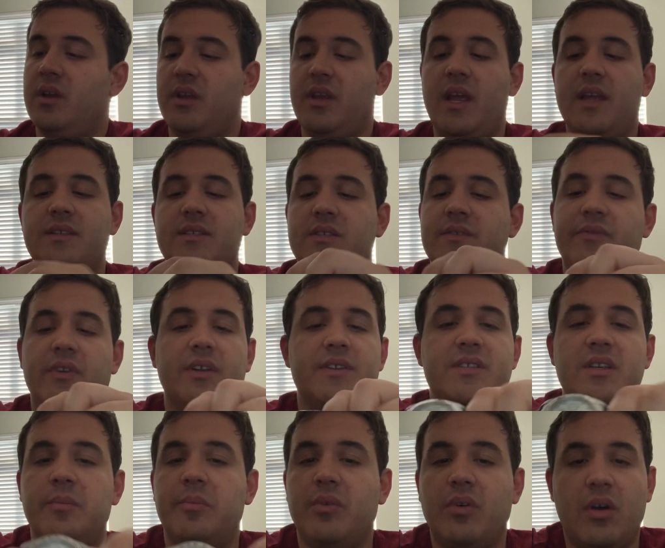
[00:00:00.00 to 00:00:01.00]
Case is very
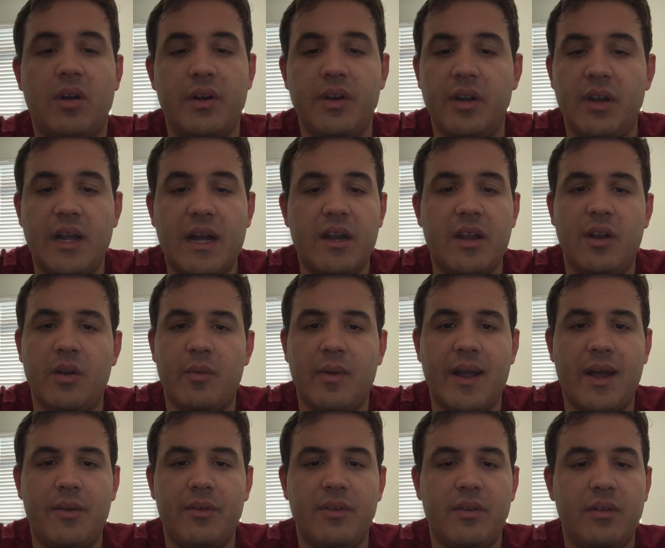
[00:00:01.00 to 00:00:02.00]
simple, hard to knock it
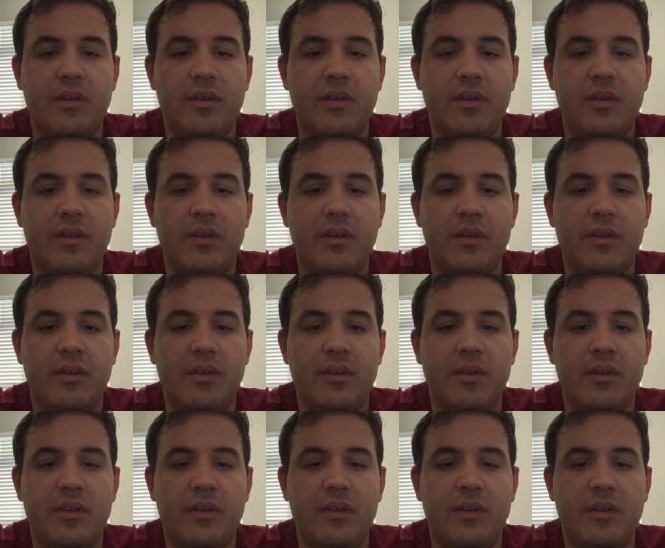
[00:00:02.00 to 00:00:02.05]
around.